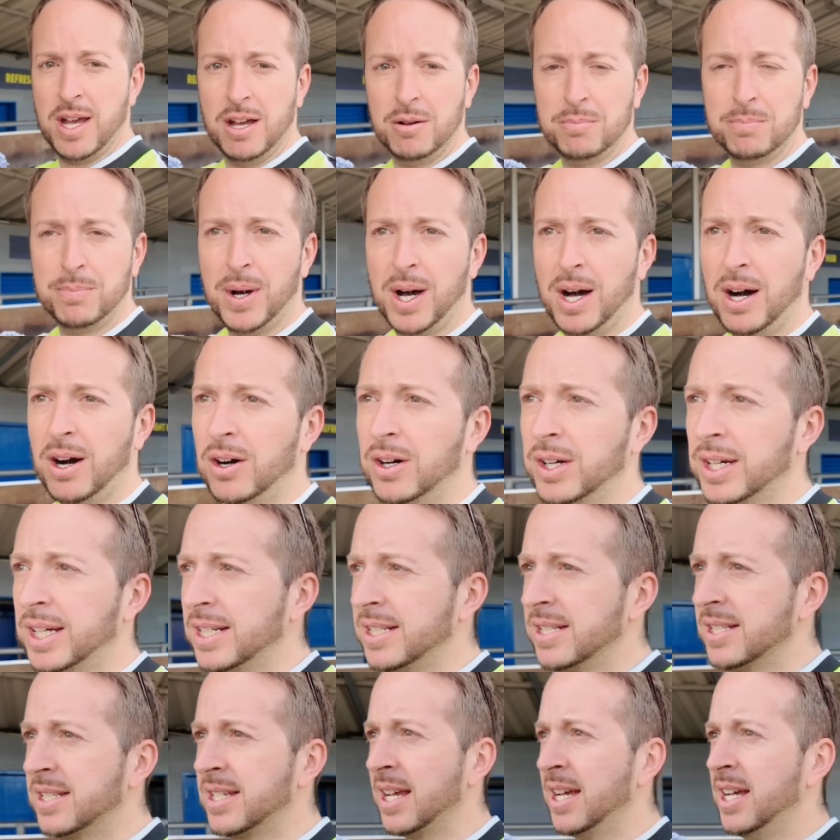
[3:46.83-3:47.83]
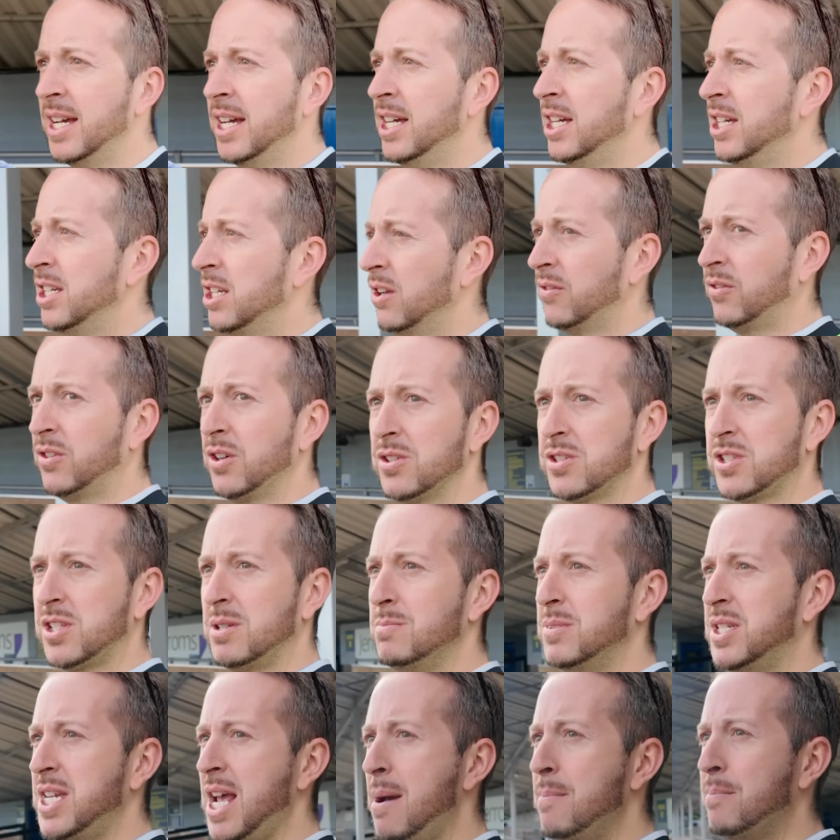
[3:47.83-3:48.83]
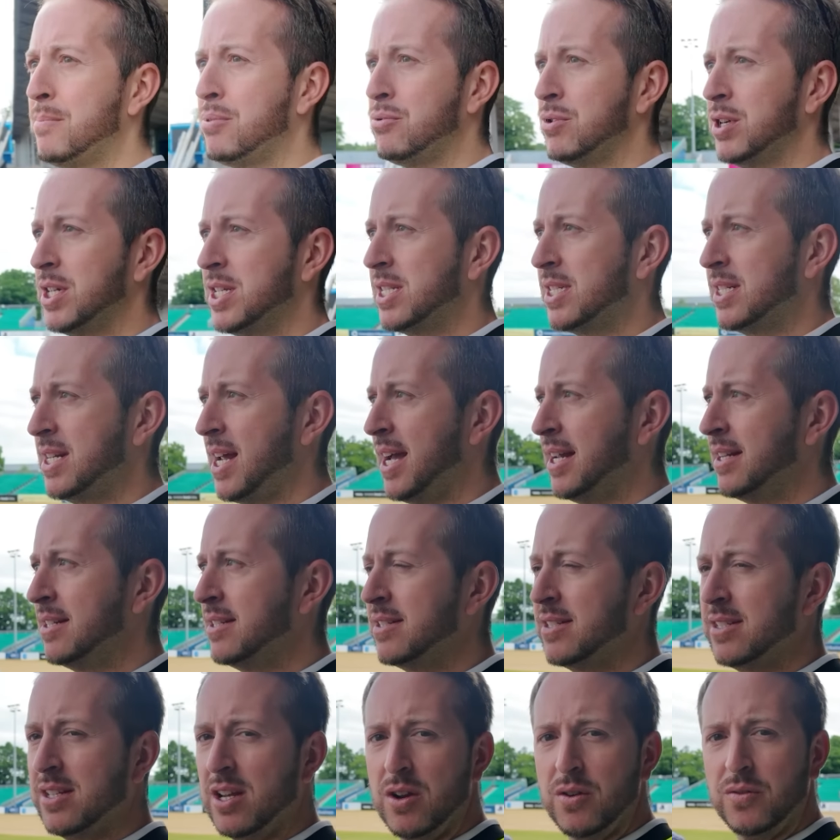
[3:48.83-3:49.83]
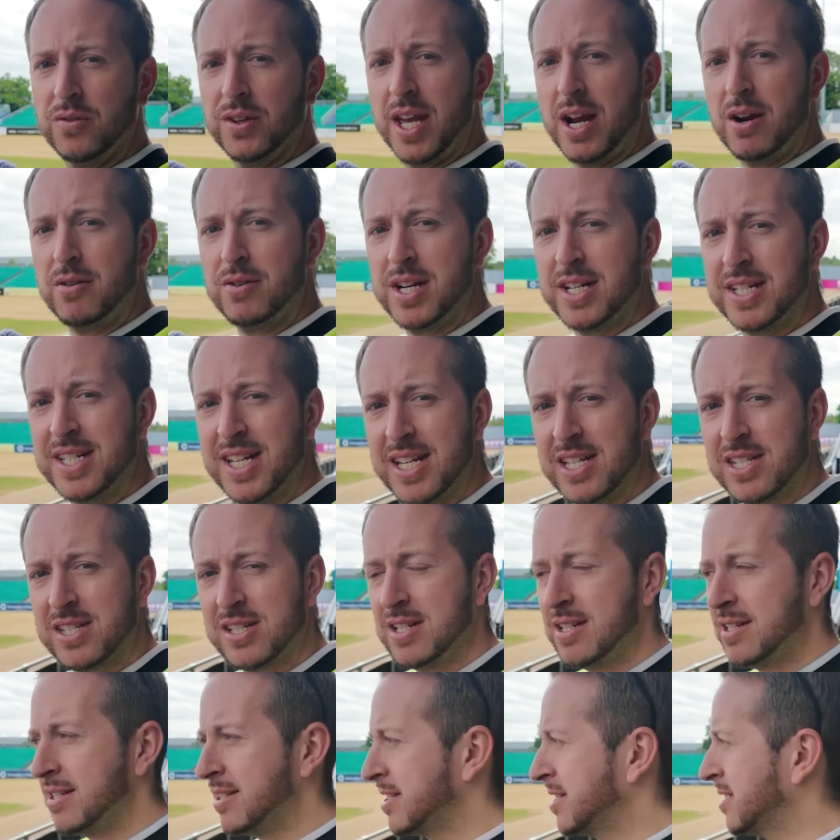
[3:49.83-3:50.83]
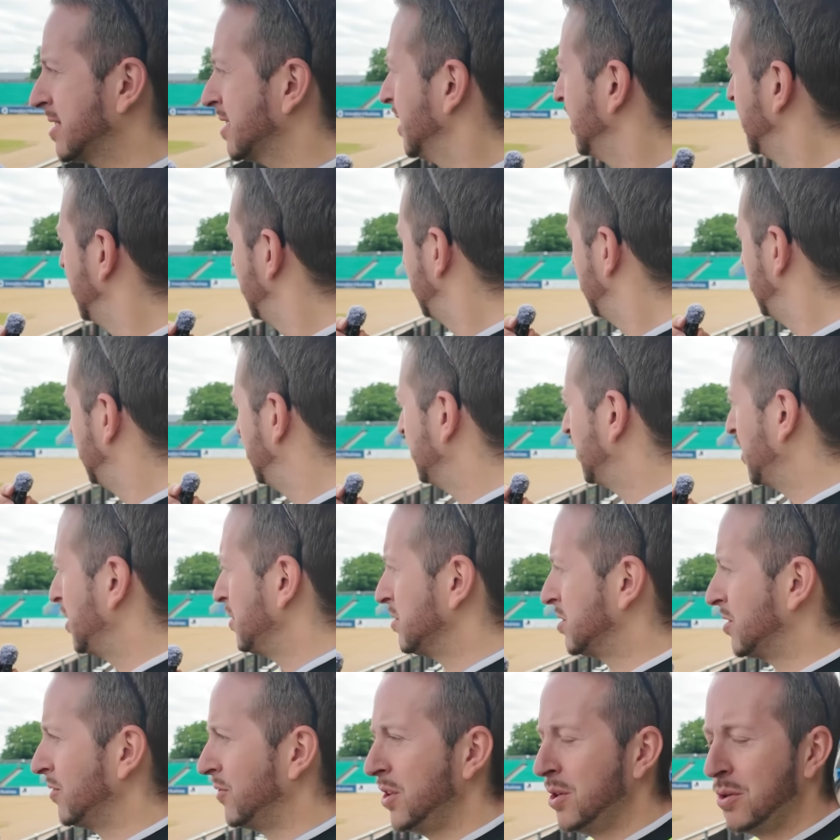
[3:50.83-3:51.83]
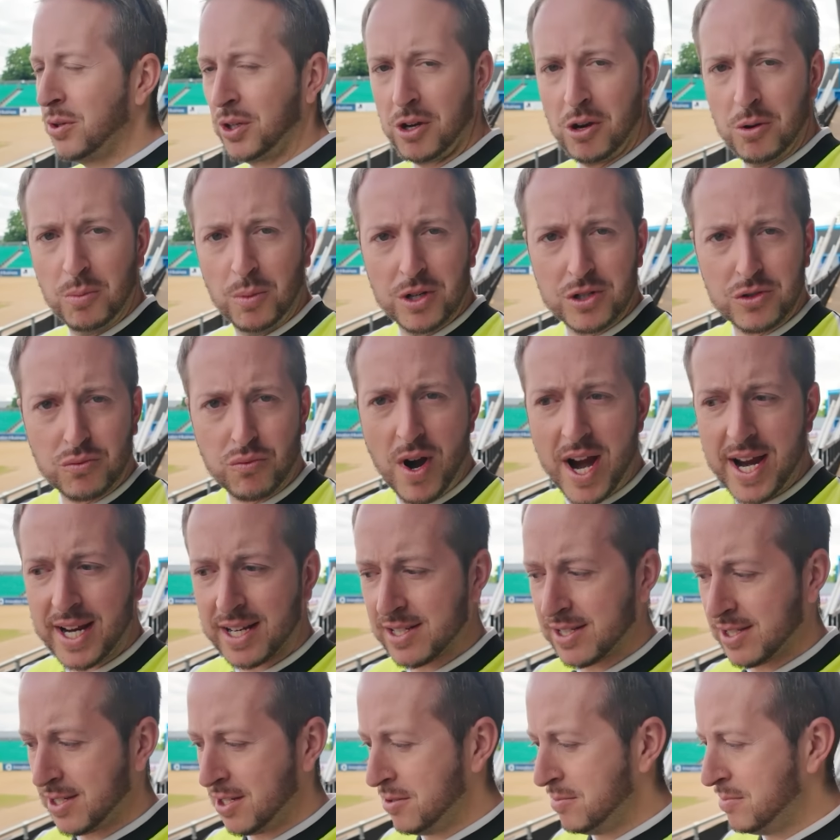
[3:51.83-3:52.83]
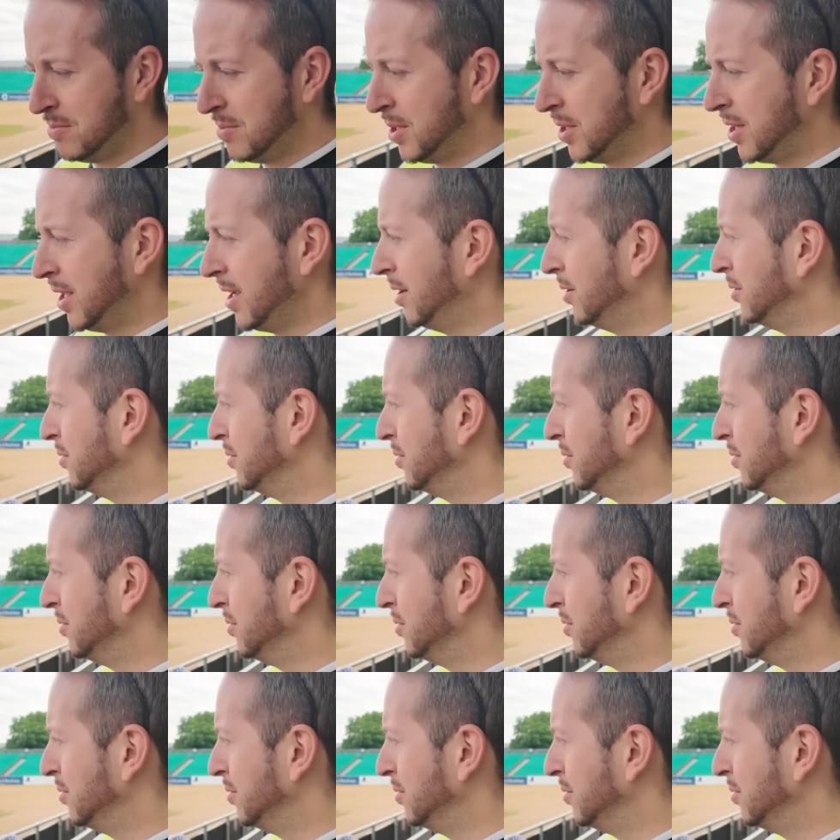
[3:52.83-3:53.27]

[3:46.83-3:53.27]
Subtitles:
hub behind. You've got some temporary stands over there in the distance. Those of you who go and watch Wrexham, the